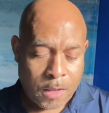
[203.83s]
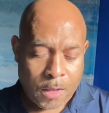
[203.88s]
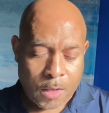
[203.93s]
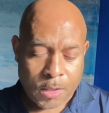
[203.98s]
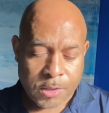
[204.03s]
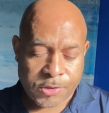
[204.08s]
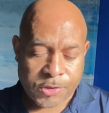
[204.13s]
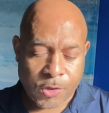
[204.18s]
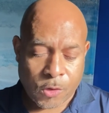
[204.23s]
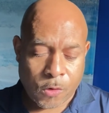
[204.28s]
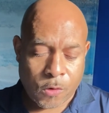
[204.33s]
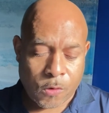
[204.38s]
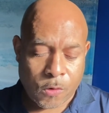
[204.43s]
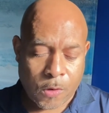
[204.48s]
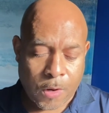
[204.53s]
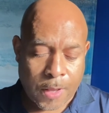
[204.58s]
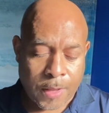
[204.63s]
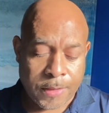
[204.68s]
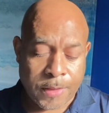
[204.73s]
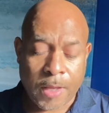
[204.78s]
So,
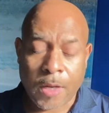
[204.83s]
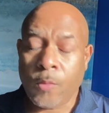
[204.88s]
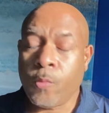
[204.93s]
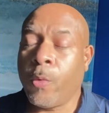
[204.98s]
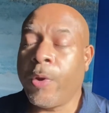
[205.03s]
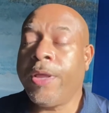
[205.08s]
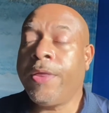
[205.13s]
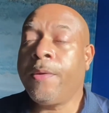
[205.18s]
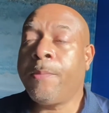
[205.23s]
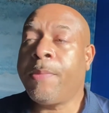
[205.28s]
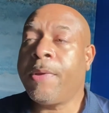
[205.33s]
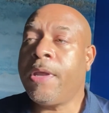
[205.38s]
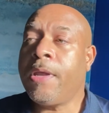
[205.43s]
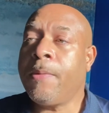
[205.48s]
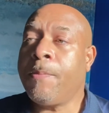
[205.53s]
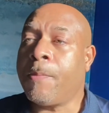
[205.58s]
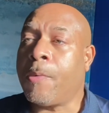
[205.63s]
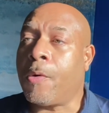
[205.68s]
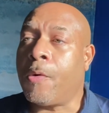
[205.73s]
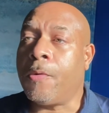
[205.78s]
and then we the
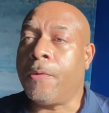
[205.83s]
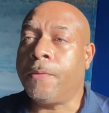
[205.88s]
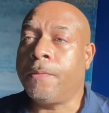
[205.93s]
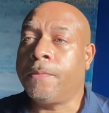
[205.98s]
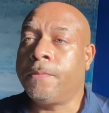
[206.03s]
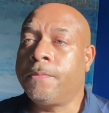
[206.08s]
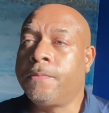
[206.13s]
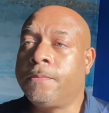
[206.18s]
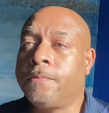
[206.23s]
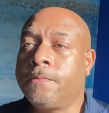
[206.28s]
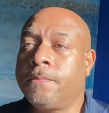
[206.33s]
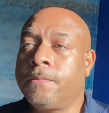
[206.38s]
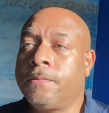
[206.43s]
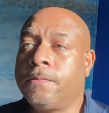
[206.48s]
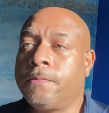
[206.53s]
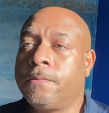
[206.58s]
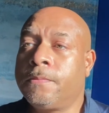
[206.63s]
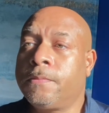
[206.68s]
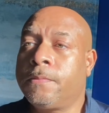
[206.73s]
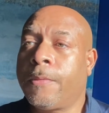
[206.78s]
people,
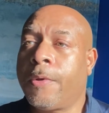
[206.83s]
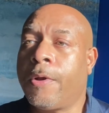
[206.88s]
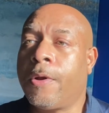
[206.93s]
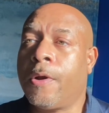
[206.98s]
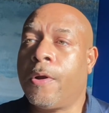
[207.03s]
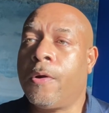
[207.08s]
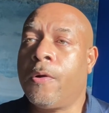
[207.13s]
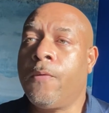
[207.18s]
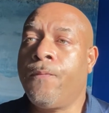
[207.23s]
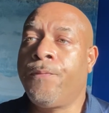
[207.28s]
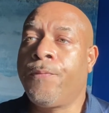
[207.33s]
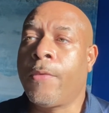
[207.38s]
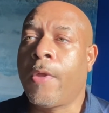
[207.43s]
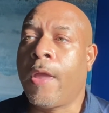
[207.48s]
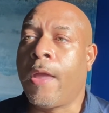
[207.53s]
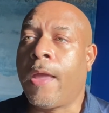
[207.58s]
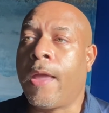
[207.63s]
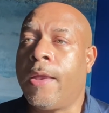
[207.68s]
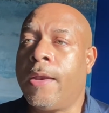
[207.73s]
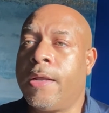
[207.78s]
you know,
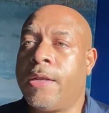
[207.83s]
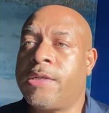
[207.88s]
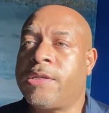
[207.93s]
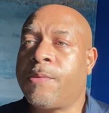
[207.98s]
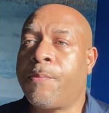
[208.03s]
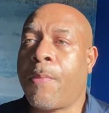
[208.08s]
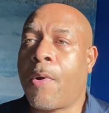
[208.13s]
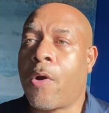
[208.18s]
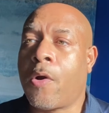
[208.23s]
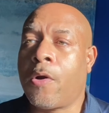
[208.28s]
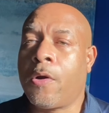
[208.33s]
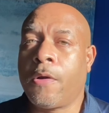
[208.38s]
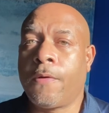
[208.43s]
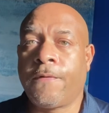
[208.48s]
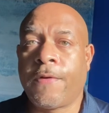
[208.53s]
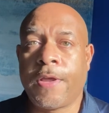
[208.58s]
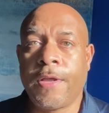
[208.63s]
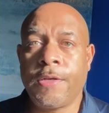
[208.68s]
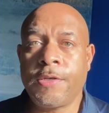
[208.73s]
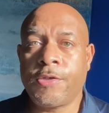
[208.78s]
and it's a part of
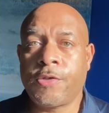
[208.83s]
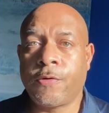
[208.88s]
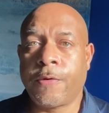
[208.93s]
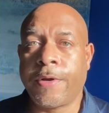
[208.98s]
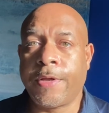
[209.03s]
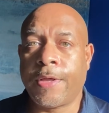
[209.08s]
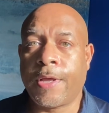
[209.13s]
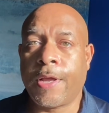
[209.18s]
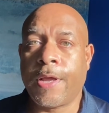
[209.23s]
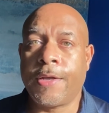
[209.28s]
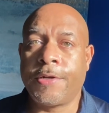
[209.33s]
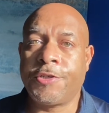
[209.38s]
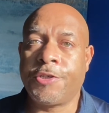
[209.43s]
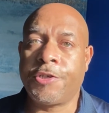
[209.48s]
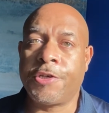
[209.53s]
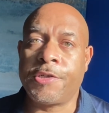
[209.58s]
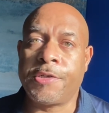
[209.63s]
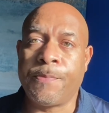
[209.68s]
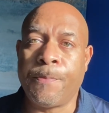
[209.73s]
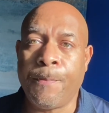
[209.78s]
history that has
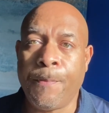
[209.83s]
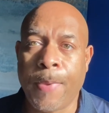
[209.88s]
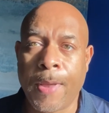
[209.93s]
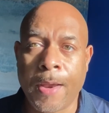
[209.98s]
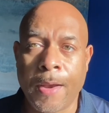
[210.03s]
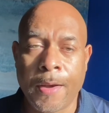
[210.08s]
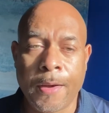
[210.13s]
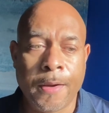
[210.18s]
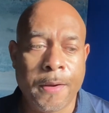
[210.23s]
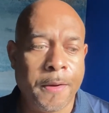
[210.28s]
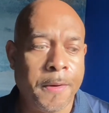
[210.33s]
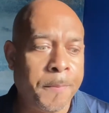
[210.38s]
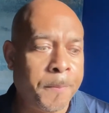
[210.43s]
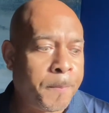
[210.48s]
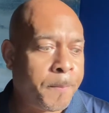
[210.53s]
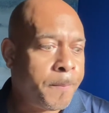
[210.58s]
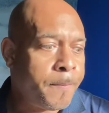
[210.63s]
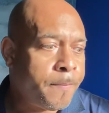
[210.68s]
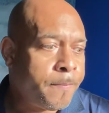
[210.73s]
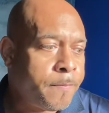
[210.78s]
just been,
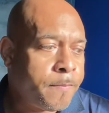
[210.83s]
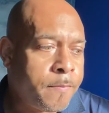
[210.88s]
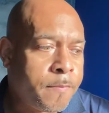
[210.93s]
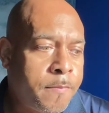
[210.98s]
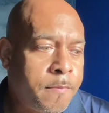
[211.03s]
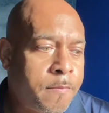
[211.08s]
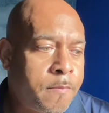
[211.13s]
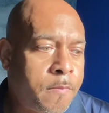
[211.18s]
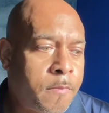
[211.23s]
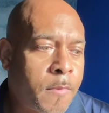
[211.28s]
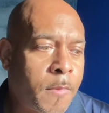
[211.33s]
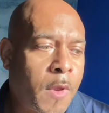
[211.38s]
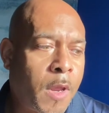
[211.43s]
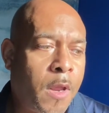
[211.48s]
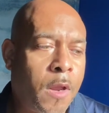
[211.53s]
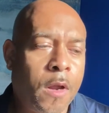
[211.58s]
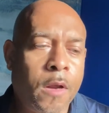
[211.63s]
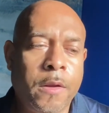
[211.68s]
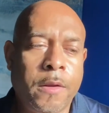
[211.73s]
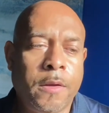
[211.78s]

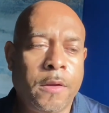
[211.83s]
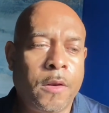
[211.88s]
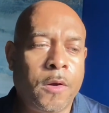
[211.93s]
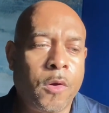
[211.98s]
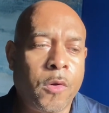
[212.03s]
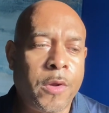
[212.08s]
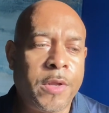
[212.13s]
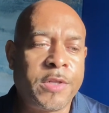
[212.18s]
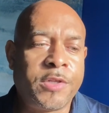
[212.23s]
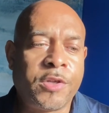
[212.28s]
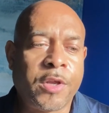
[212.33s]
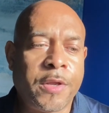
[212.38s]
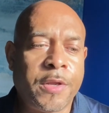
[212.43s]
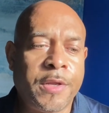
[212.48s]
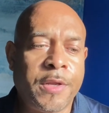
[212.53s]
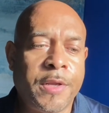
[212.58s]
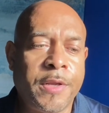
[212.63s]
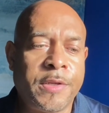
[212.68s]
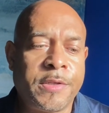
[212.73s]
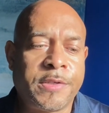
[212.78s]
you know, it's,
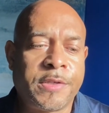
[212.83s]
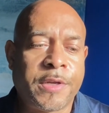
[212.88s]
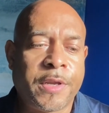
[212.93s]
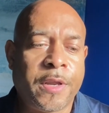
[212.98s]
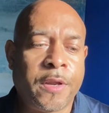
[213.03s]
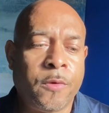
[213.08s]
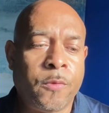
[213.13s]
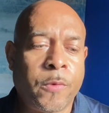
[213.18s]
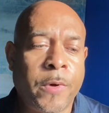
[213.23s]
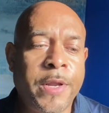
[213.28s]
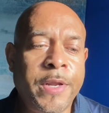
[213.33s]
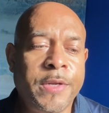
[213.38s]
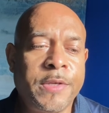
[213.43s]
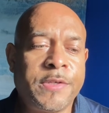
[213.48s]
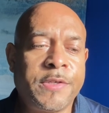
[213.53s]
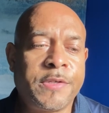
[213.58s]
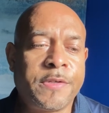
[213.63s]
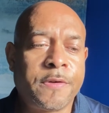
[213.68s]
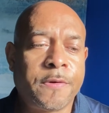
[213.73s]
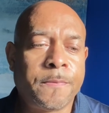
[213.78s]
it's
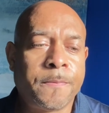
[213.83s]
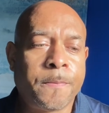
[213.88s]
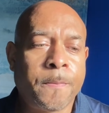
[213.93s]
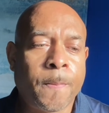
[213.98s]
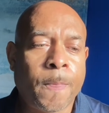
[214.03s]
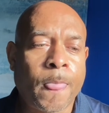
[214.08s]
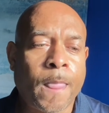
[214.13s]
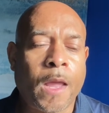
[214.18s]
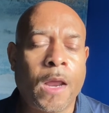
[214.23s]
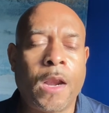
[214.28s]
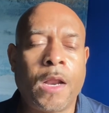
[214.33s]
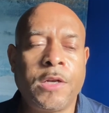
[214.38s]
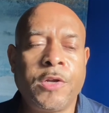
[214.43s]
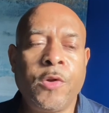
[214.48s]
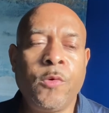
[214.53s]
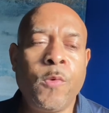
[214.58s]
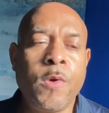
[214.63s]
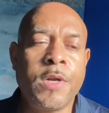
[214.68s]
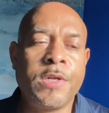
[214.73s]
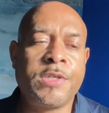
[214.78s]
erased. And I do
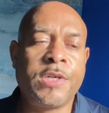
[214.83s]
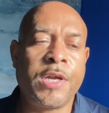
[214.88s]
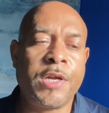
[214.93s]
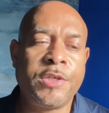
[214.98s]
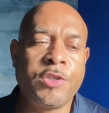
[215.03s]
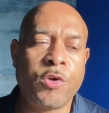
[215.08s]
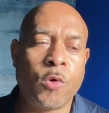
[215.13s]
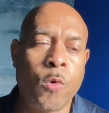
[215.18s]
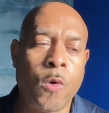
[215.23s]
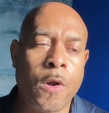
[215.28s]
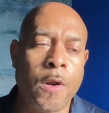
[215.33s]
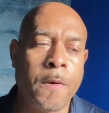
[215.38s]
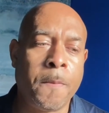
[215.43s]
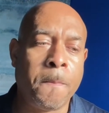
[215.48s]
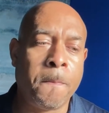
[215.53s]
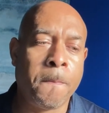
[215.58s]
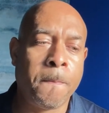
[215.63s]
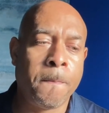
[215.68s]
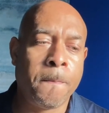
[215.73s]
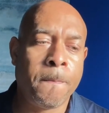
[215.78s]
want to touch on
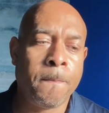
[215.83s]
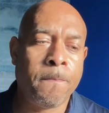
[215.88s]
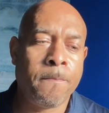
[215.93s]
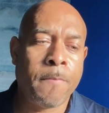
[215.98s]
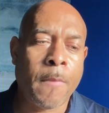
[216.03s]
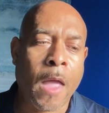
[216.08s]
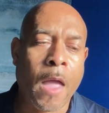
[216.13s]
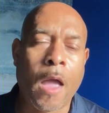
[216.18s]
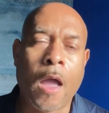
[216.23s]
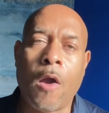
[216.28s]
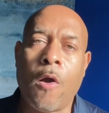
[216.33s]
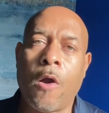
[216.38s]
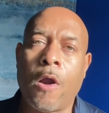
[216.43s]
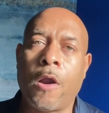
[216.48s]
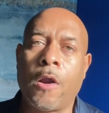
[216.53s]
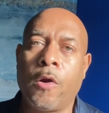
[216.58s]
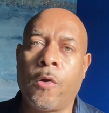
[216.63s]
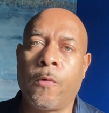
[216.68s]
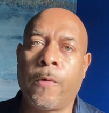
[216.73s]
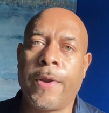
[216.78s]
how our
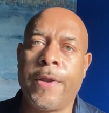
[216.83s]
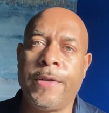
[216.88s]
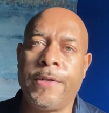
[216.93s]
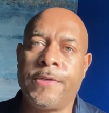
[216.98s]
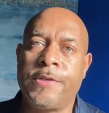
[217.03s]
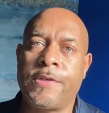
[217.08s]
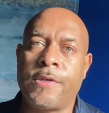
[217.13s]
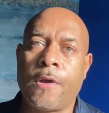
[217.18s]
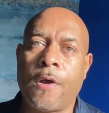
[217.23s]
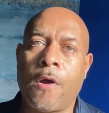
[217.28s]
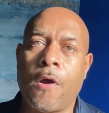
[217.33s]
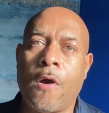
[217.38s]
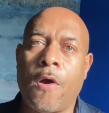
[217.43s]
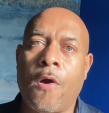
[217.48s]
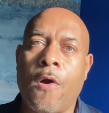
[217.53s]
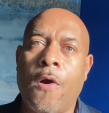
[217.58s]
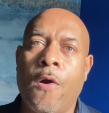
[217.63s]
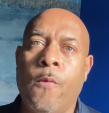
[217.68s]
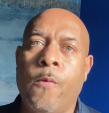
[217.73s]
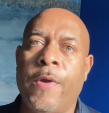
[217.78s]
greats
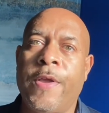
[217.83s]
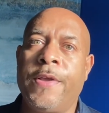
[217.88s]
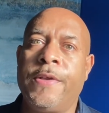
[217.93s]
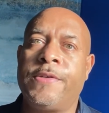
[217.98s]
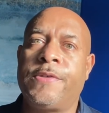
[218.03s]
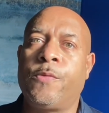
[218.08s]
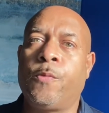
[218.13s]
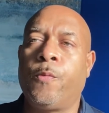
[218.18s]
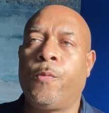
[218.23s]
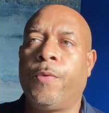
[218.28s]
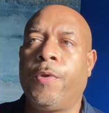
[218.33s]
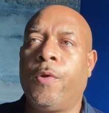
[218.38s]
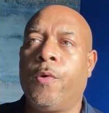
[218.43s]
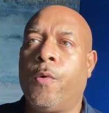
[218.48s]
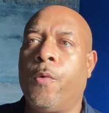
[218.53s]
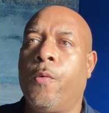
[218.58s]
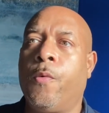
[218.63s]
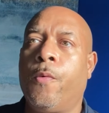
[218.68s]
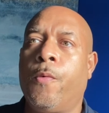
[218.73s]
always, you know,